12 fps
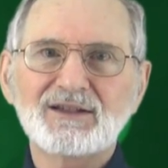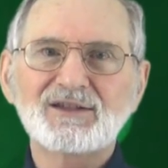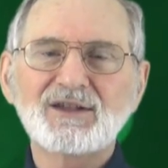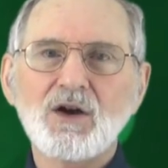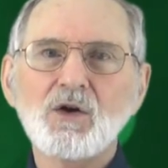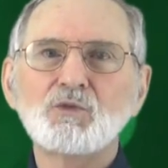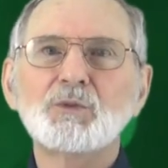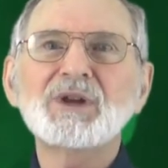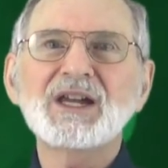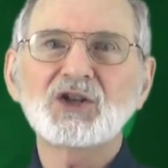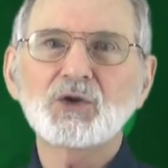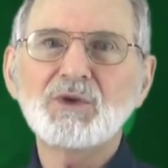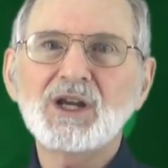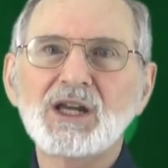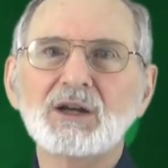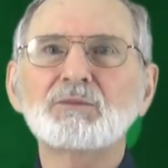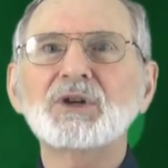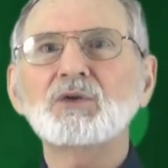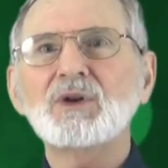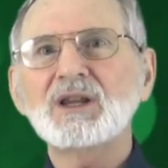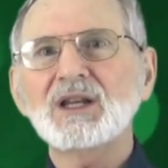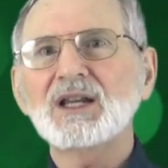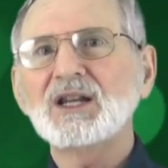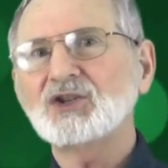zone will be intermediate between
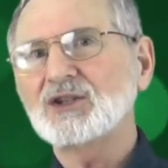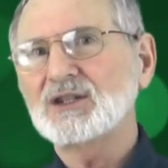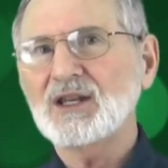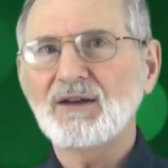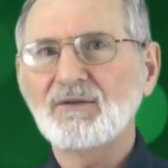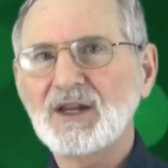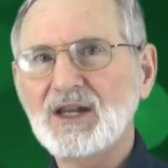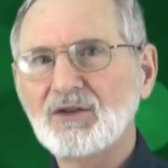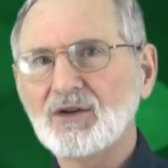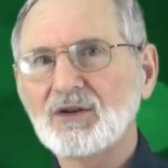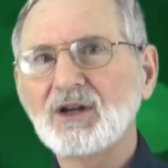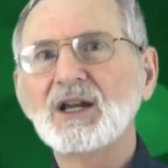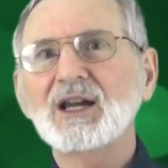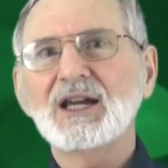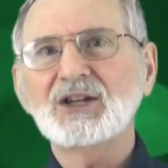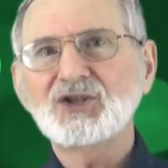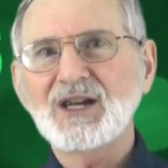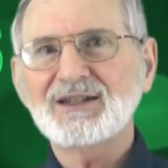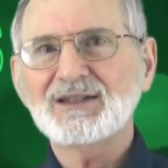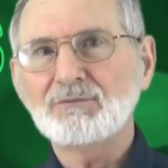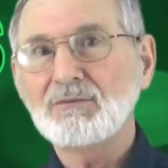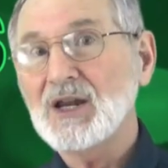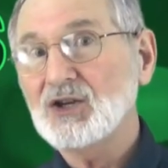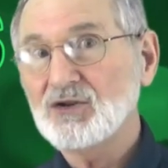the conditions of either adjacent
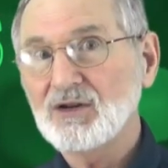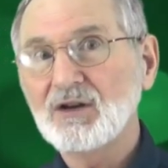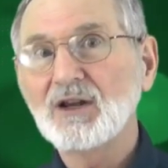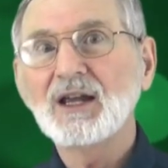major